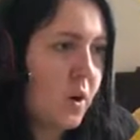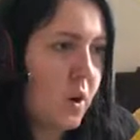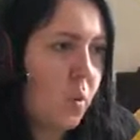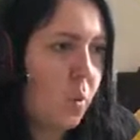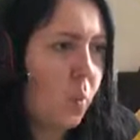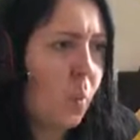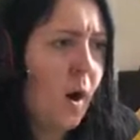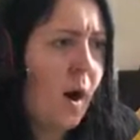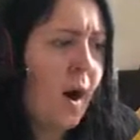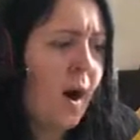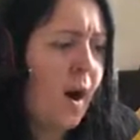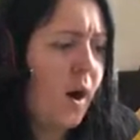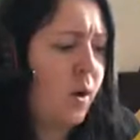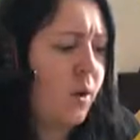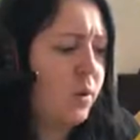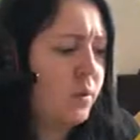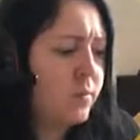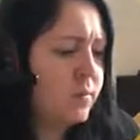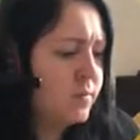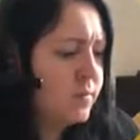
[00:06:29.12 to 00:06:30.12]

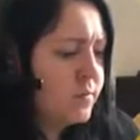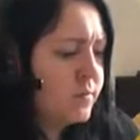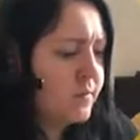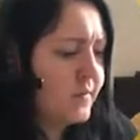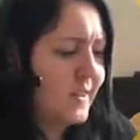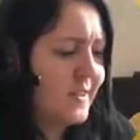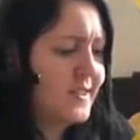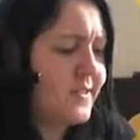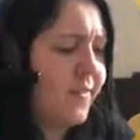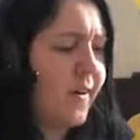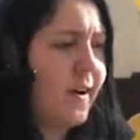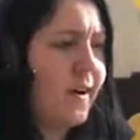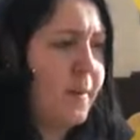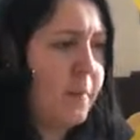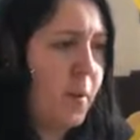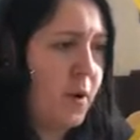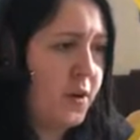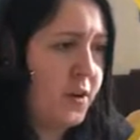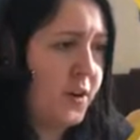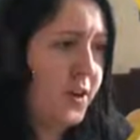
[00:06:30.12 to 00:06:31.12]
Wow, that's
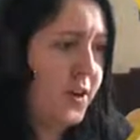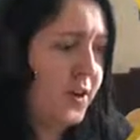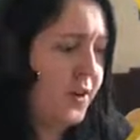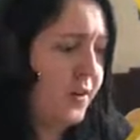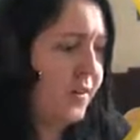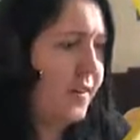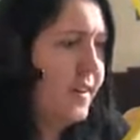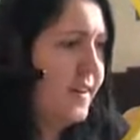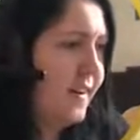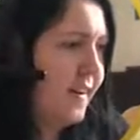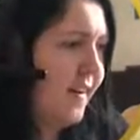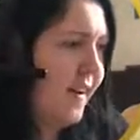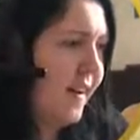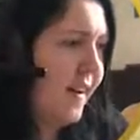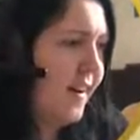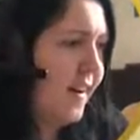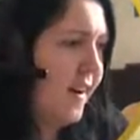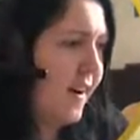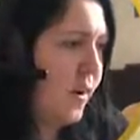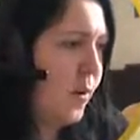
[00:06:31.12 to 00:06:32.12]
very modern.
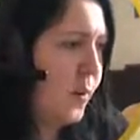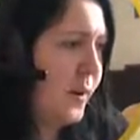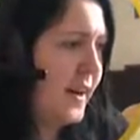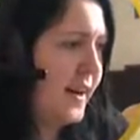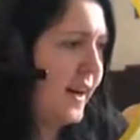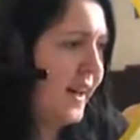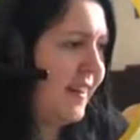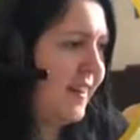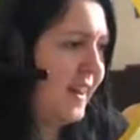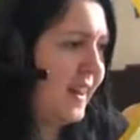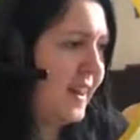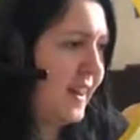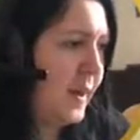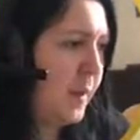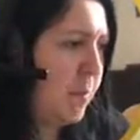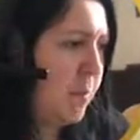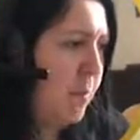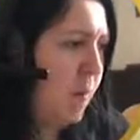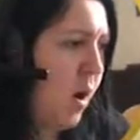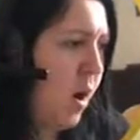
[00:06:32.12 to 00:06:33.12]
Oh, I like that
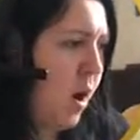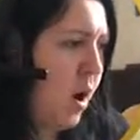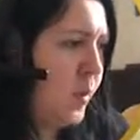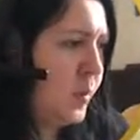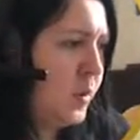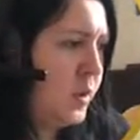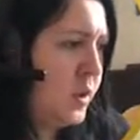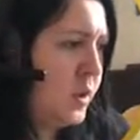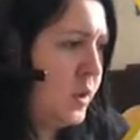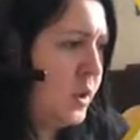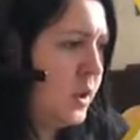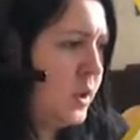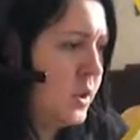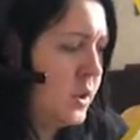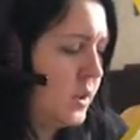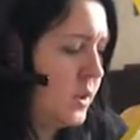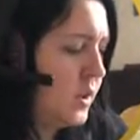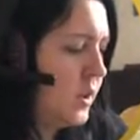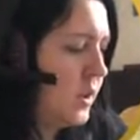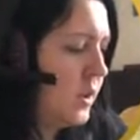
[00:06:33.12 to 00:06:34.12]
like marble
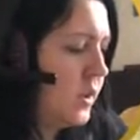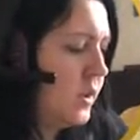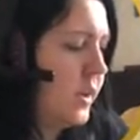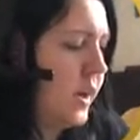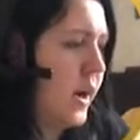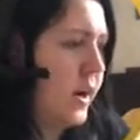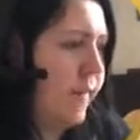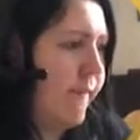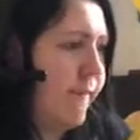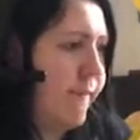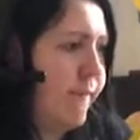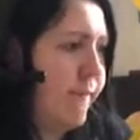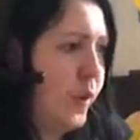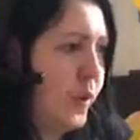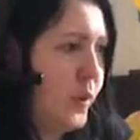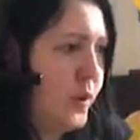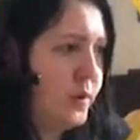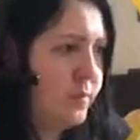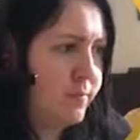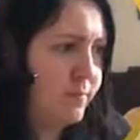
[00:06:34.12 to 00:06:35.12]
kind of
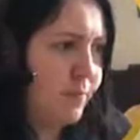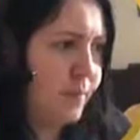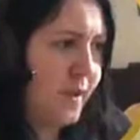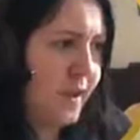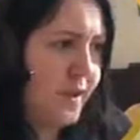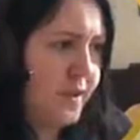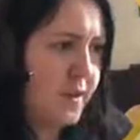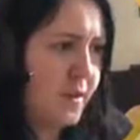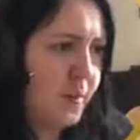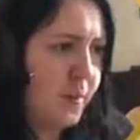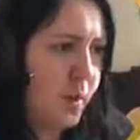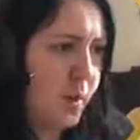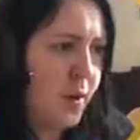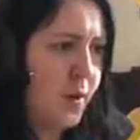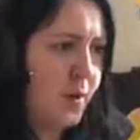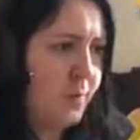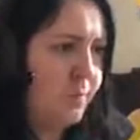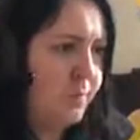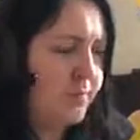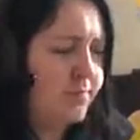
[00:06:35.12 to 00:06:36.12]
foot bit at the
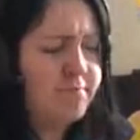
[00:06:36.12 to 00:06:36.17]
bottom.